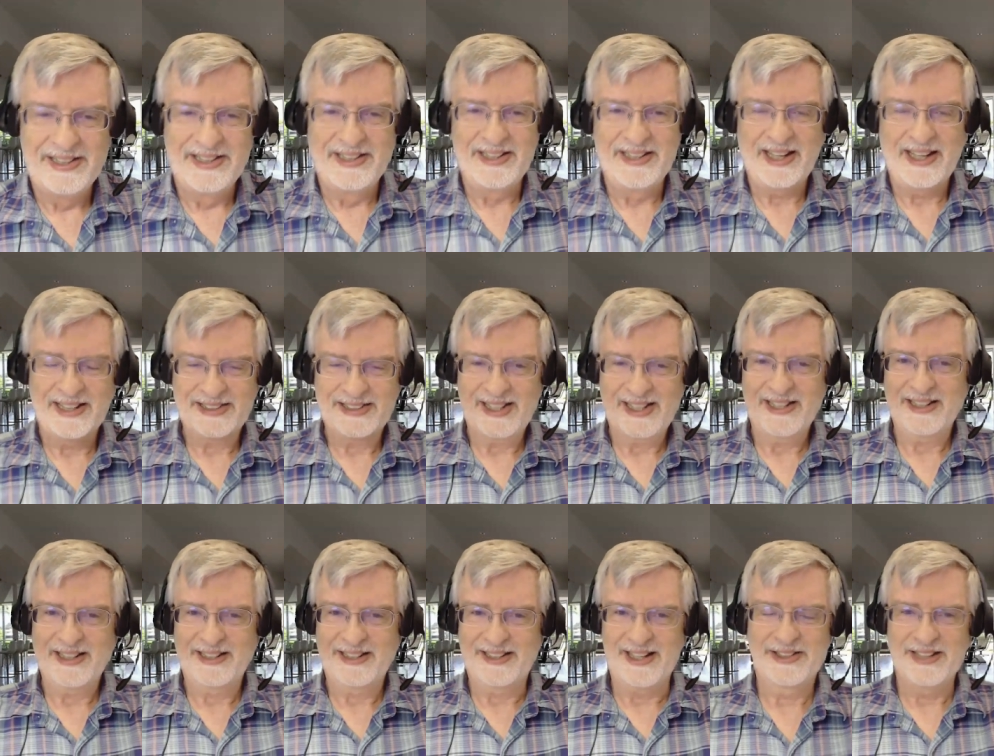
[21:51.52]
that
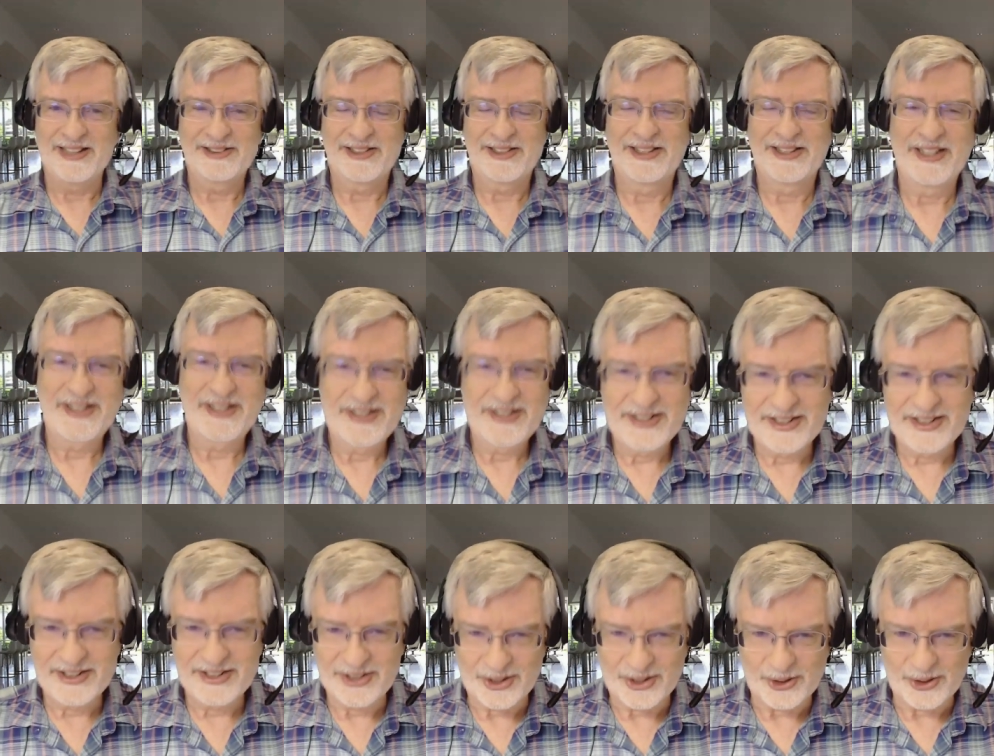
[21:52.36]
sounds like contradiction
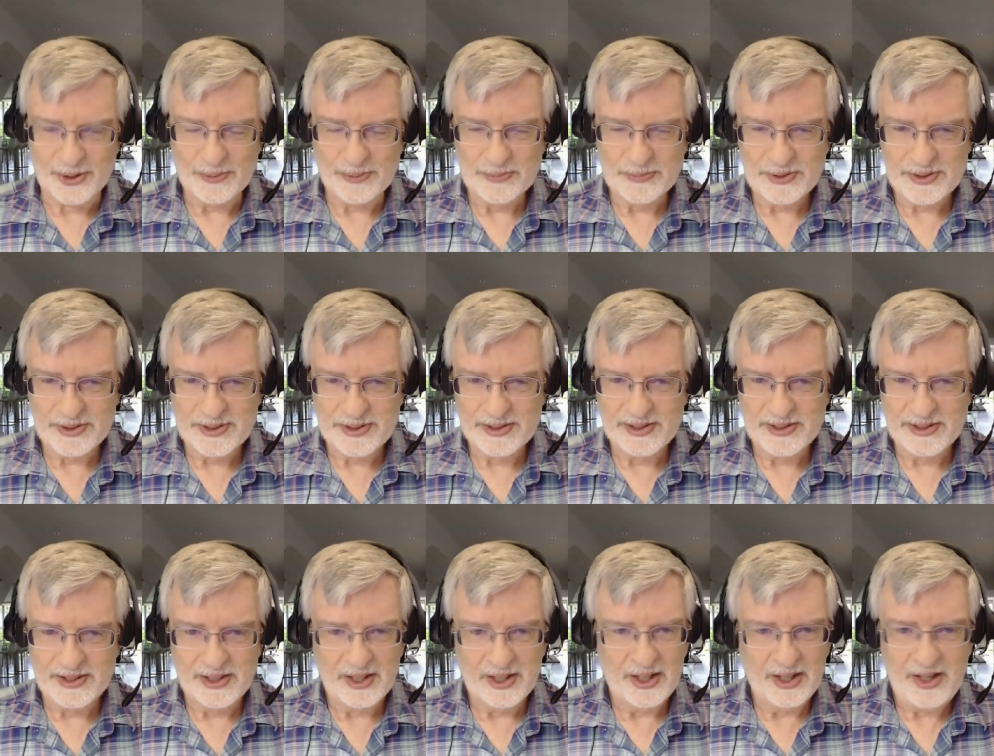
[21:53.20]
in terms?
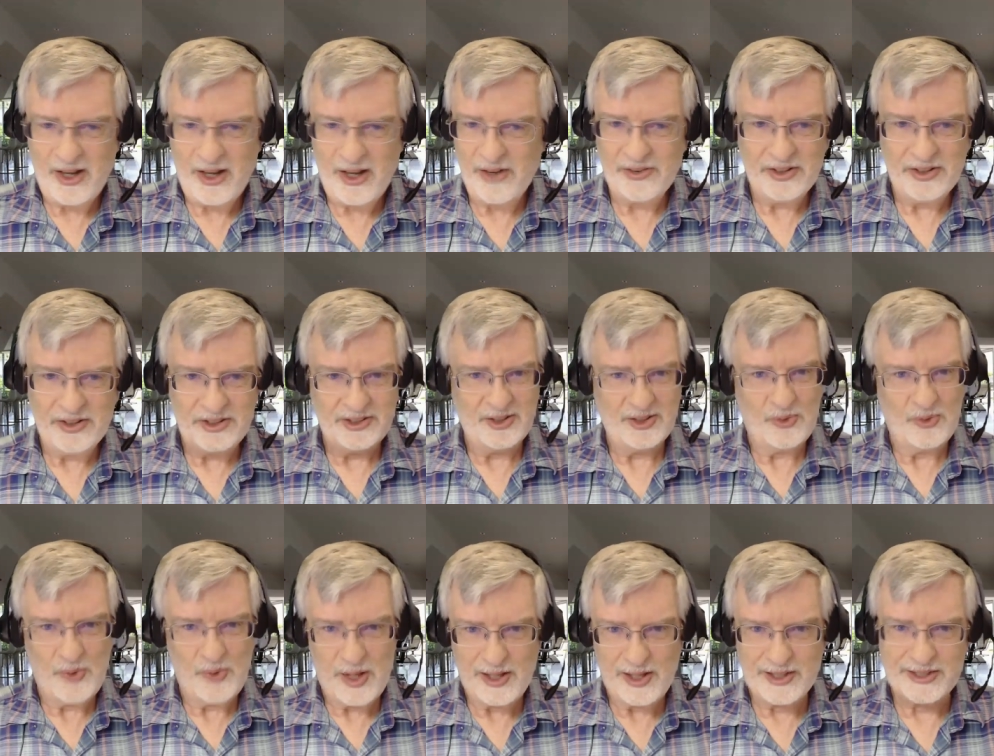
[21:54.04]
No, this is a
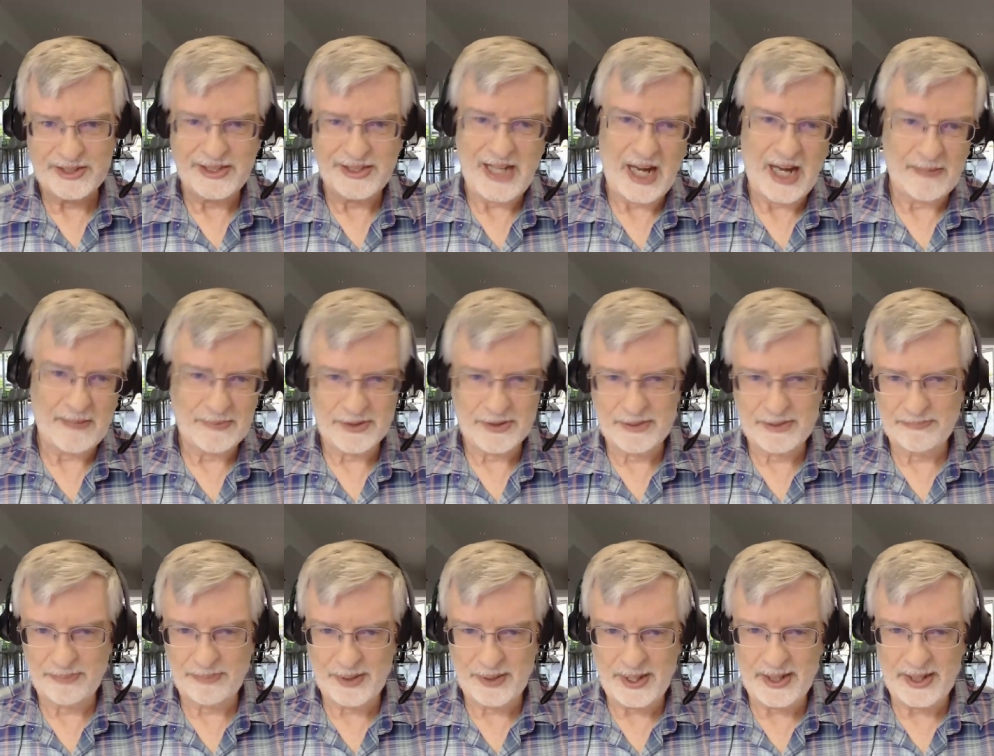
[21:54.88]
well
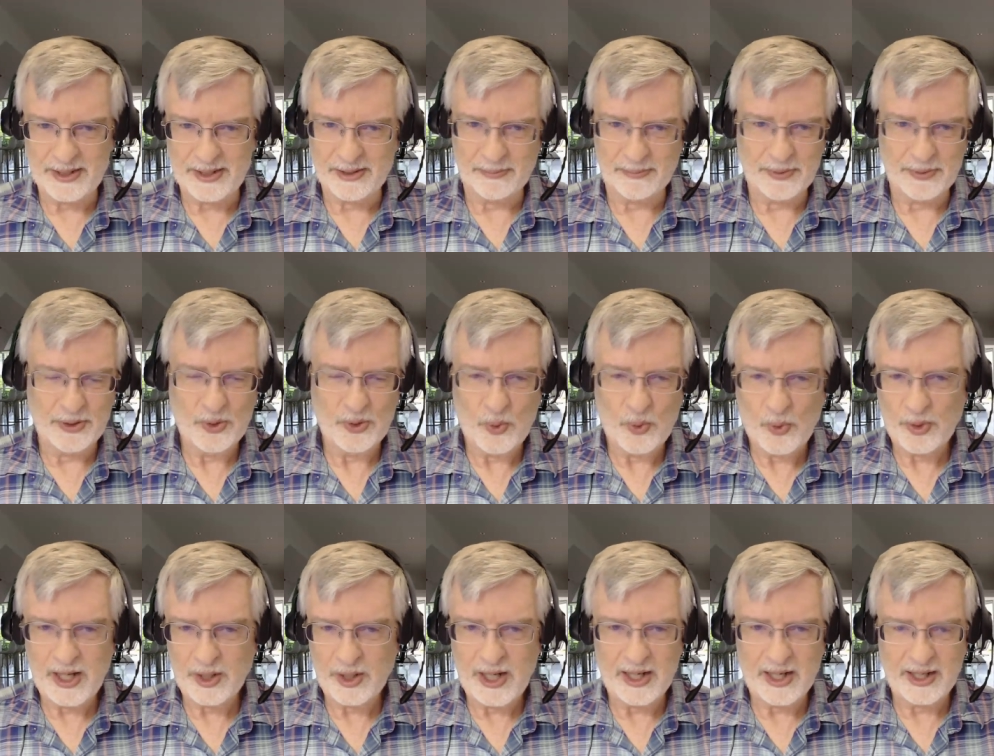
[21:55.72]
established plan to bring
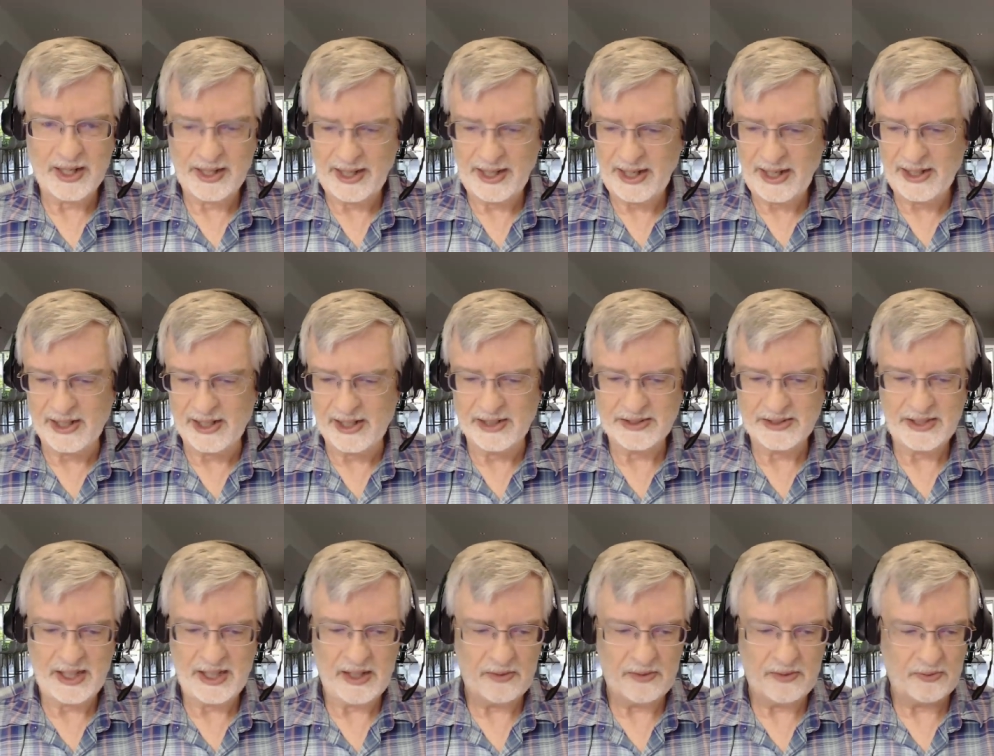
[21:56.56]
order out of chaos.
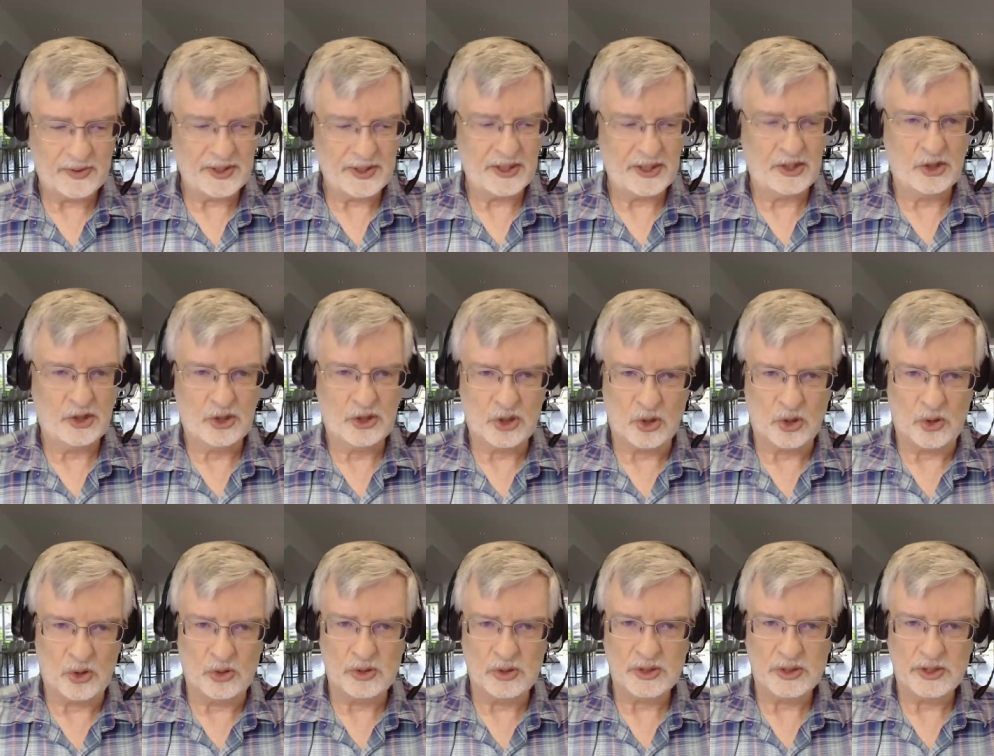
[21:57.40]
Every
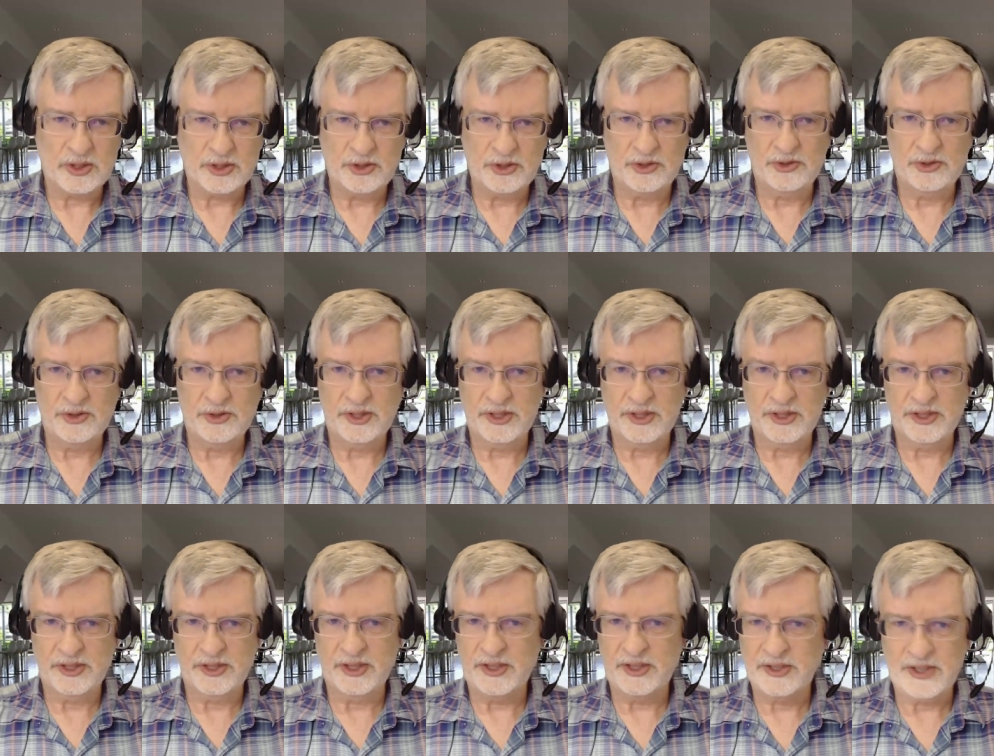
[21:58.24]
cult
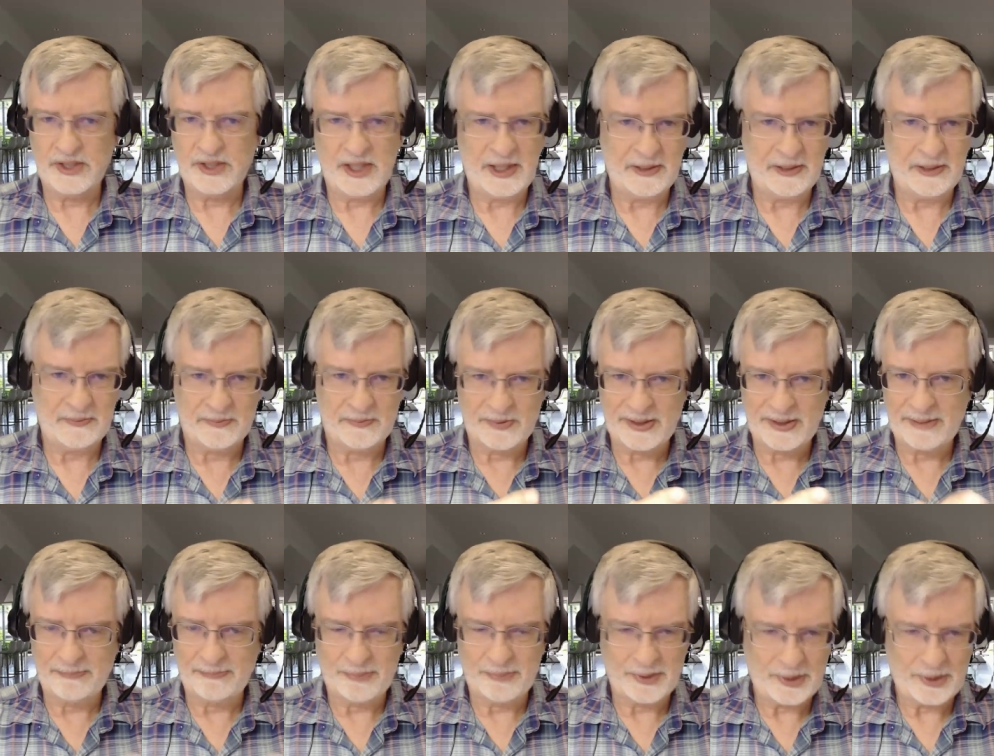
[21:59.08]
uses this,
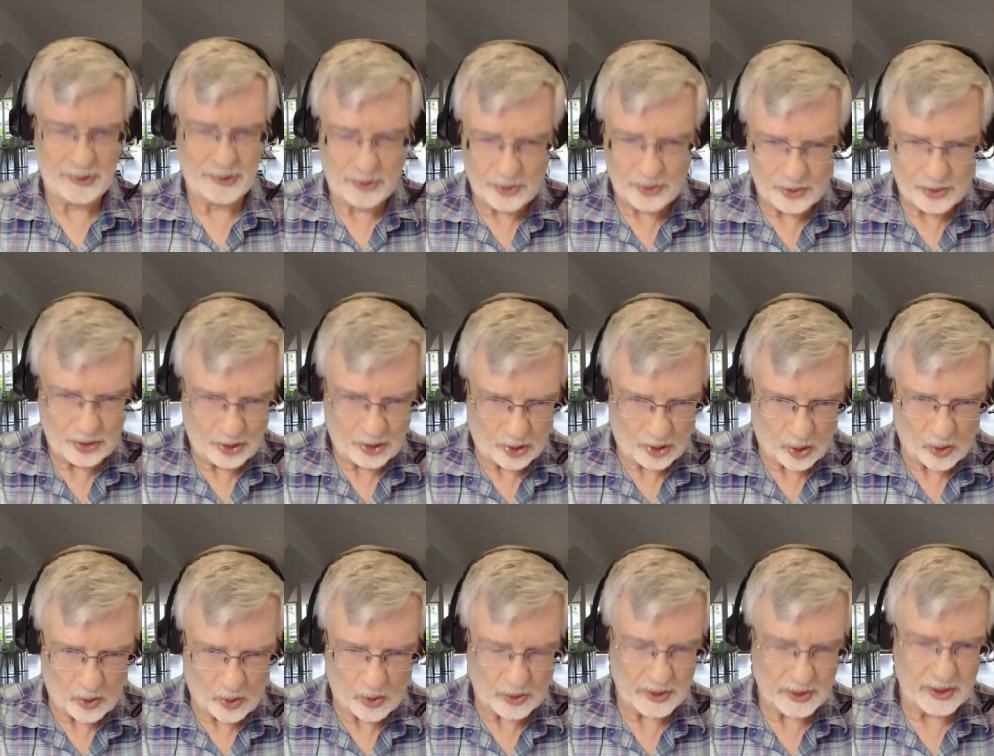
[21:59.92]
every political
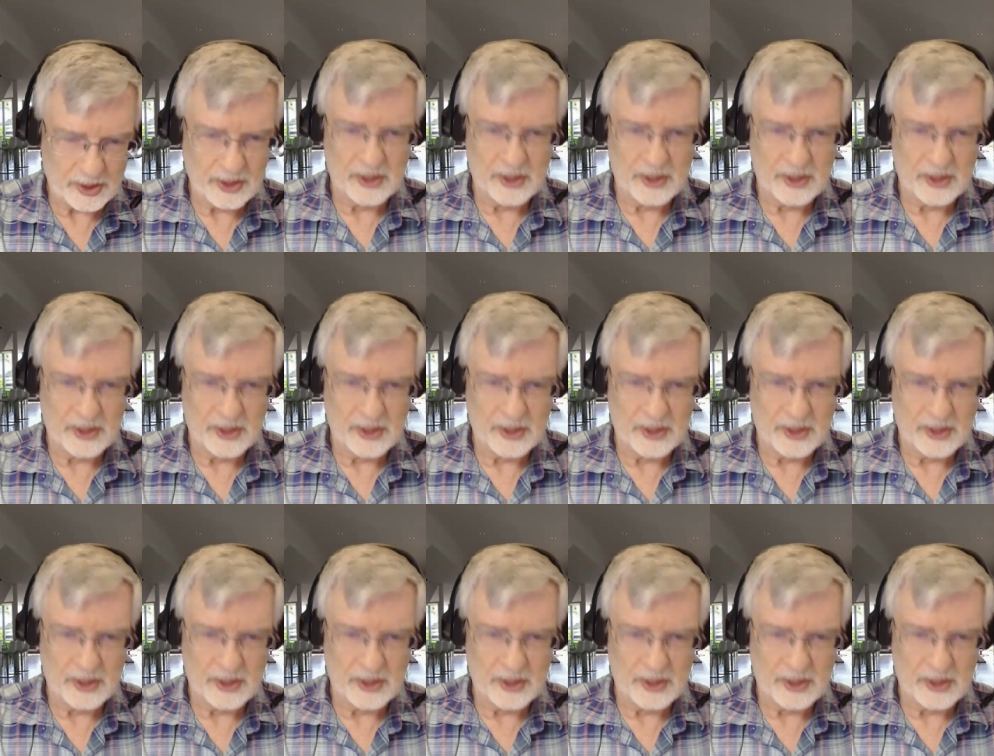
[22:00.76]
cult,